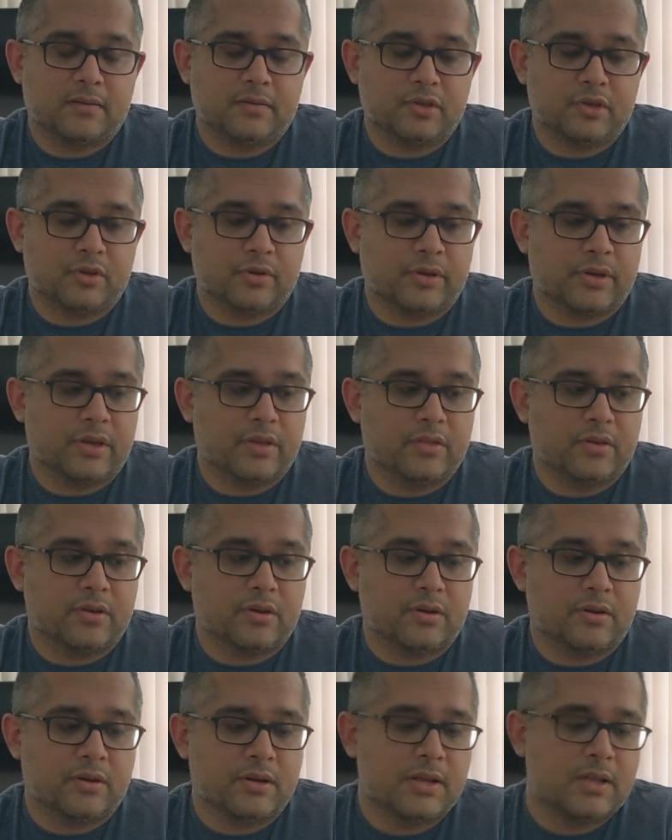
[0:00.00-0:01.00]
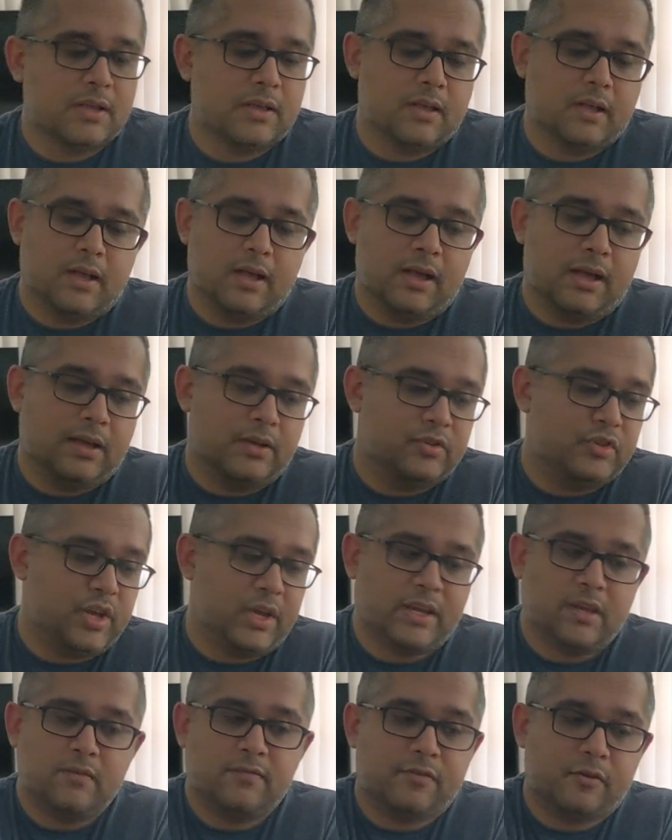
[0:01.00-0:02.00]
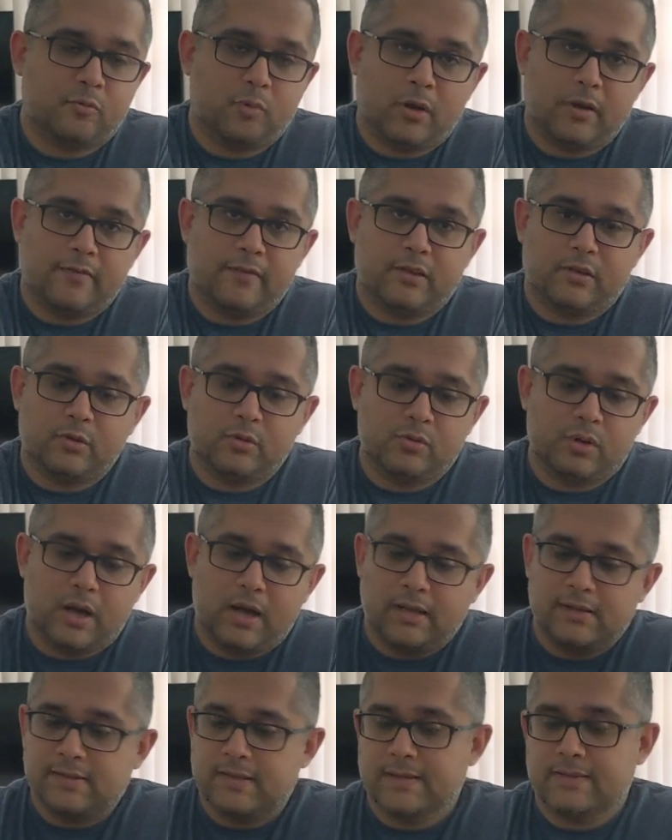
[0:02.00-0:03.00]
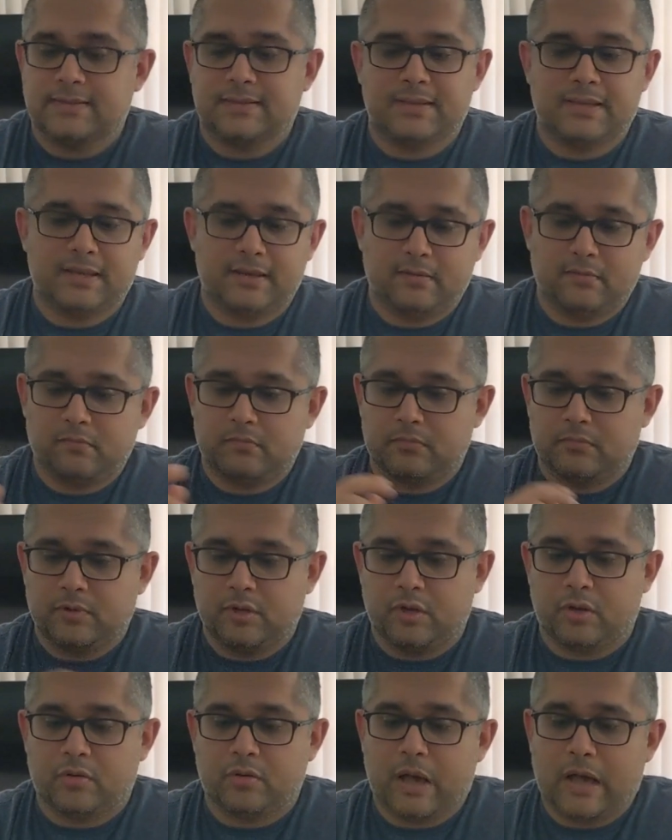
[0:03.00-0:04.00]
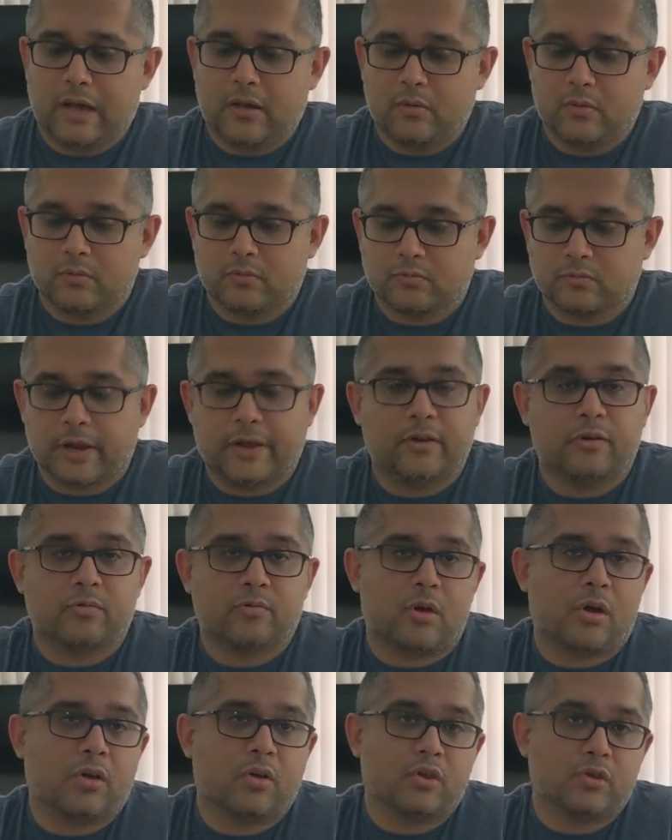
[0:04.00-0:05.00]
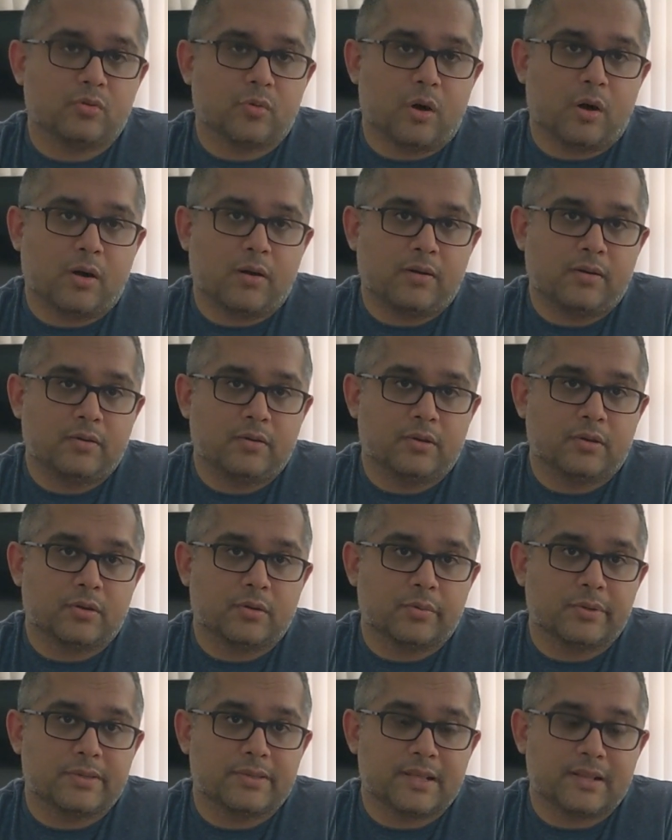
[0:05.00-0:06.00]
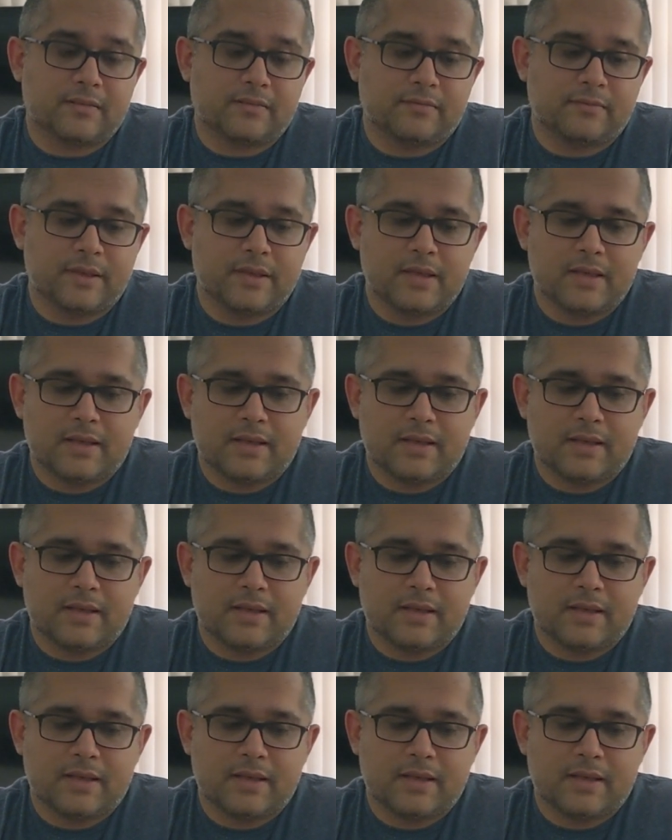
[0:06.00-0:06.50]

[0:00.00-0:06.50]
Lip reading: You're either checking for one of the clue cards and seeing how right or wrong you are to the clue itself,